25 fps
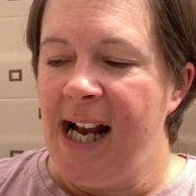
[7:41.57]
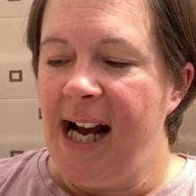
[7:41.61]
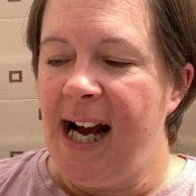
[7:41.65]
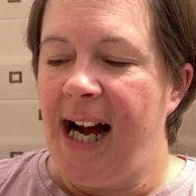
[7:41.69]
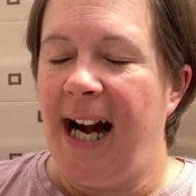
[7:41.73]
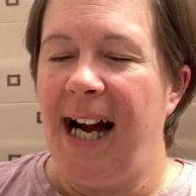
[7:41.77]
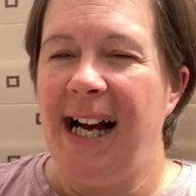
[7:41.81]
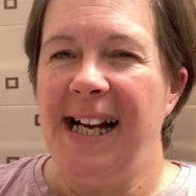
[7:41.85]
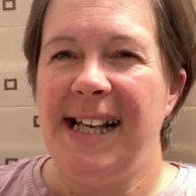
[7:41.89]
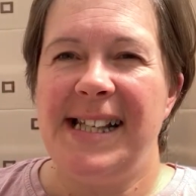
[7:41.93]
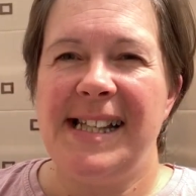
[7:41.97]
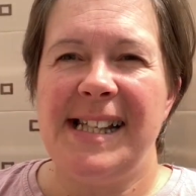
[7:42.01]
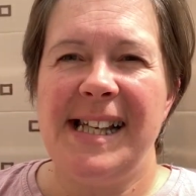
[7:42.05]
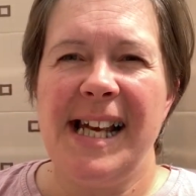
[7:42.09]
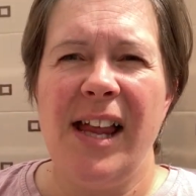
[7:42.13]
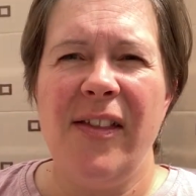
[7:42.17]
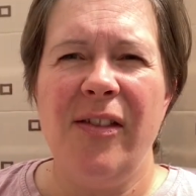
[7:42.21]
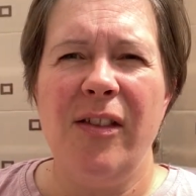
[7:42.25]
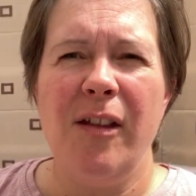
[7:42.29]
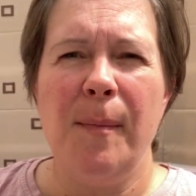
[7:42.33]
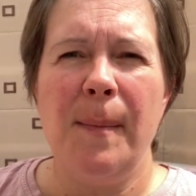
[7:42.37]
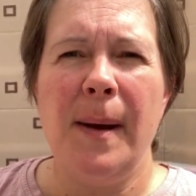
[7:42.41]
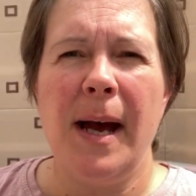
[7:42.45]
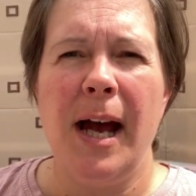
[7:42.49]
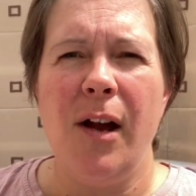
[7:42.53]
I sent
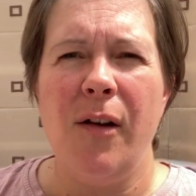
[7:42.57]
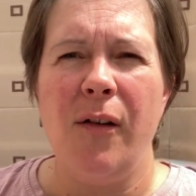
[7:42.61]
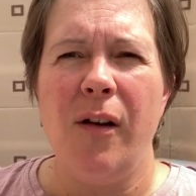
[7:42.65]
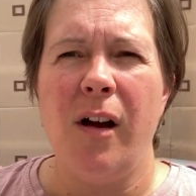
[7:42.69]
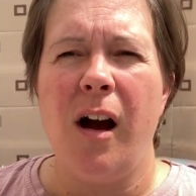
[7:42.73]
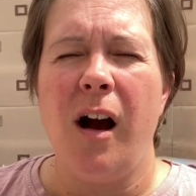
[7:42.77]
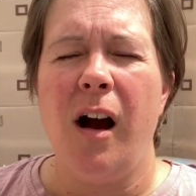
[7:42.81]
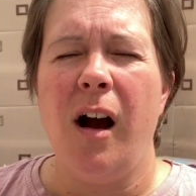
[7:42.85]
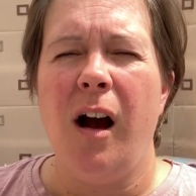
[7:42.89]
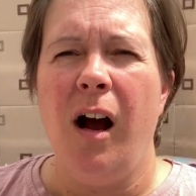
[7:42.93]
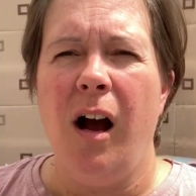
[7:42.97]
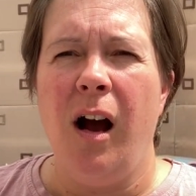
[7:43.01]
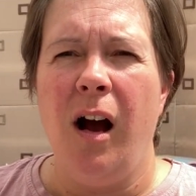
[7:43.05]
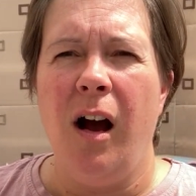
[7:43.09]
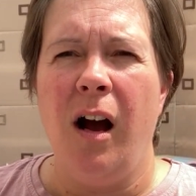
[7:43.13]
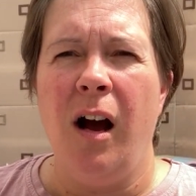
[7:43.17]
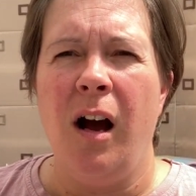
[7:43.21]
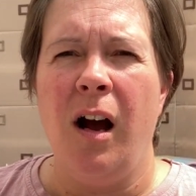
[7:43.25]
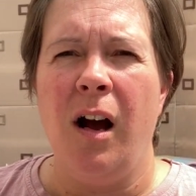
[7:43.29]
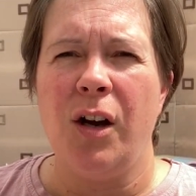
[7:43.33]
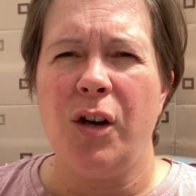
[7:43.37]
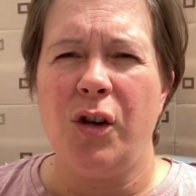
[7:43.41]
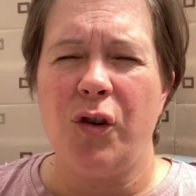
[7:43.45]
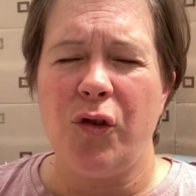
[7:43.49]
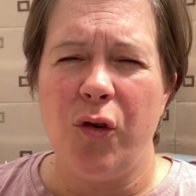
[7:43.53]
them out
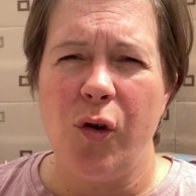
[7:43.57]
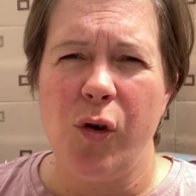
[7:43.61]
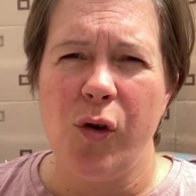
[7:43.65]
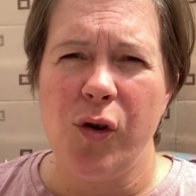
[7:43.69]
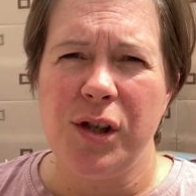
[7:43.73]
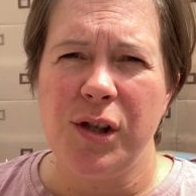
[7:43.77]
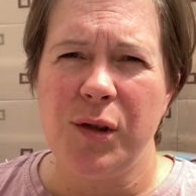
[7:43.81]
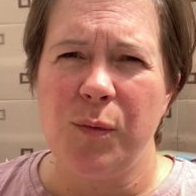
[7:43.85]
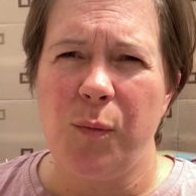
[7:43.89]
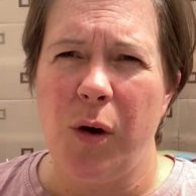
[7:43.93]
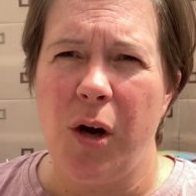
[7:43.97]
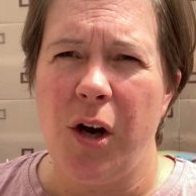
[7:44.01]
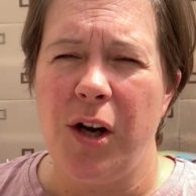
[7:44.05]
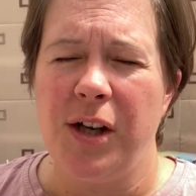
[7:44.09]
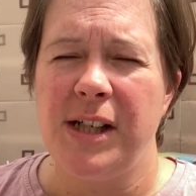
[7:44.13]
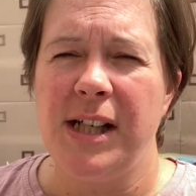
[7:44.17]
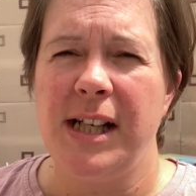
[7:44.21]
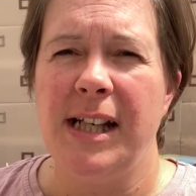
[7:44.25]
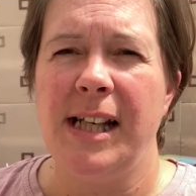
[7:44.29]
a crossword.